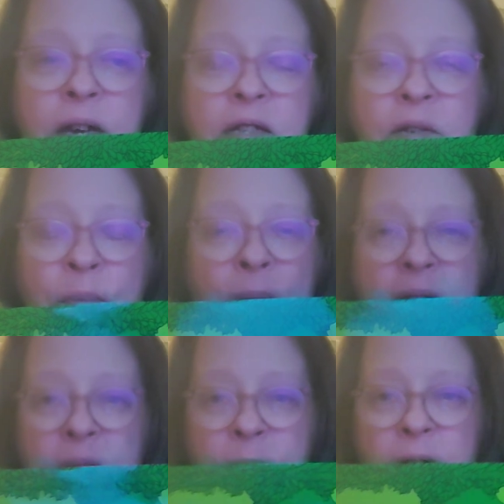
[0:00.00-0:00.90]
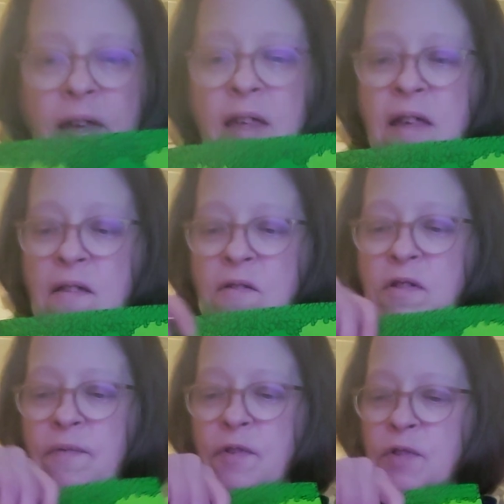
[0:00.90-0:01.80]
because it reminded me, those
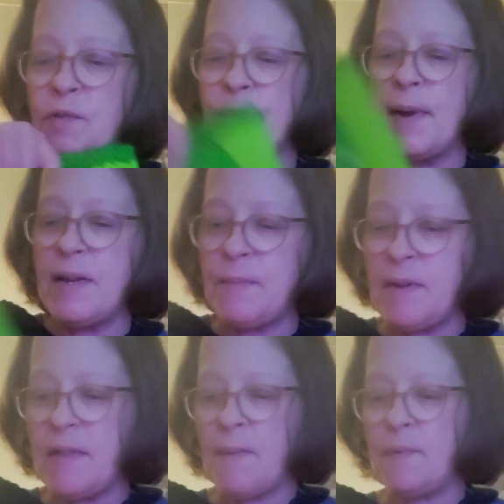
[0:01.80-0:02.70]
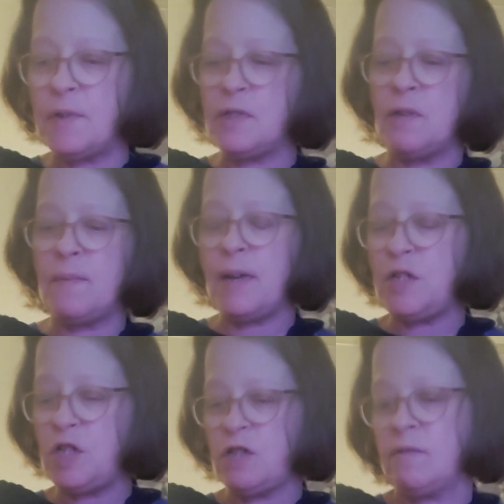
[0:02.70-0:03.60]
devotions reminded me of that book so
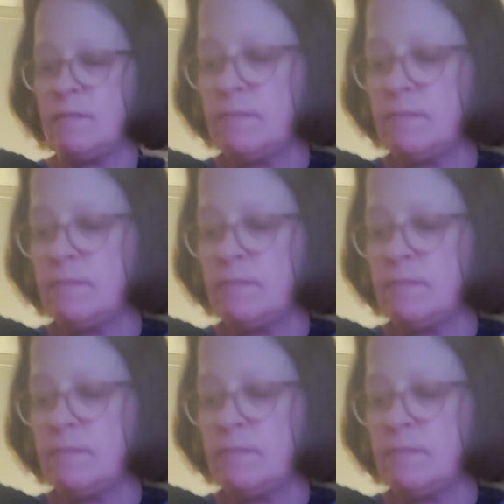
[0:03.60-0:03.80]
much.